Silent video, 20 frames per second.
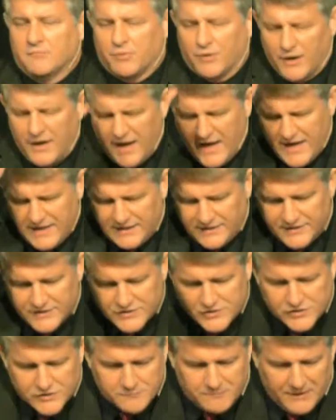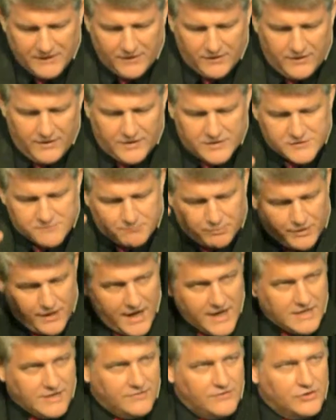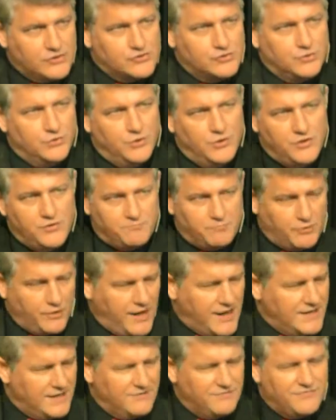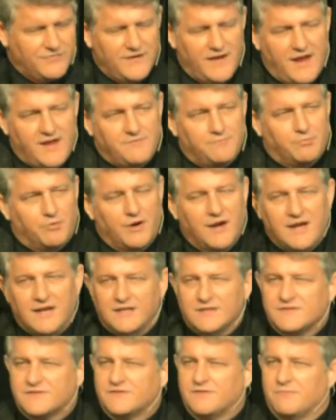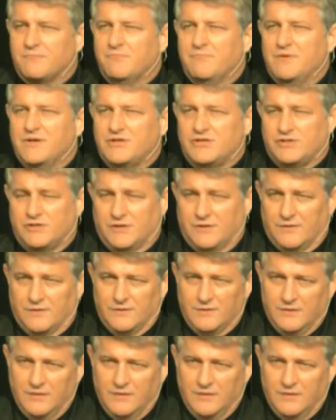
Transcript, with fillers: Praying in the Spirit is praying in the truth, praying in faith, praying in submission